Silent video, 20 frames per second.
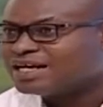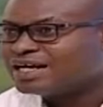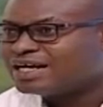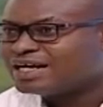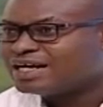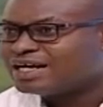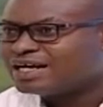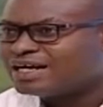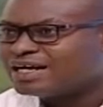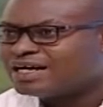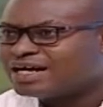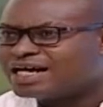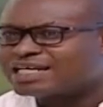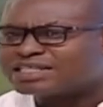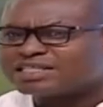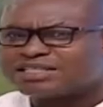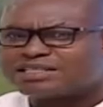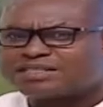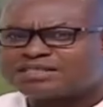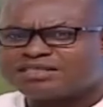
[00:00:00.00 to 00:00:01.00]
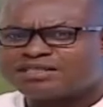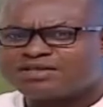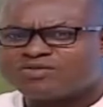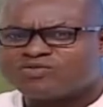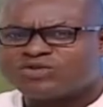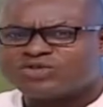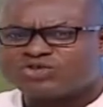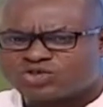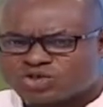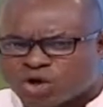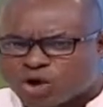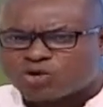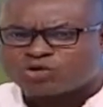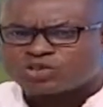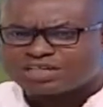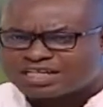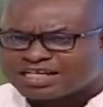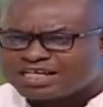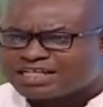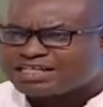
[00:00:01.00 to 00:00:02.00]
uh, has
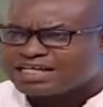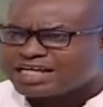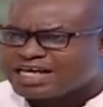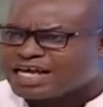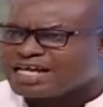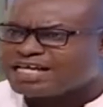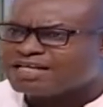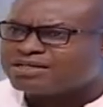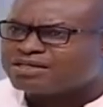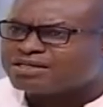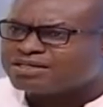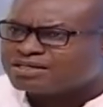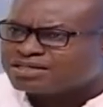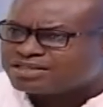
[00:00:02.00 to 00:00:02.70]
resulted in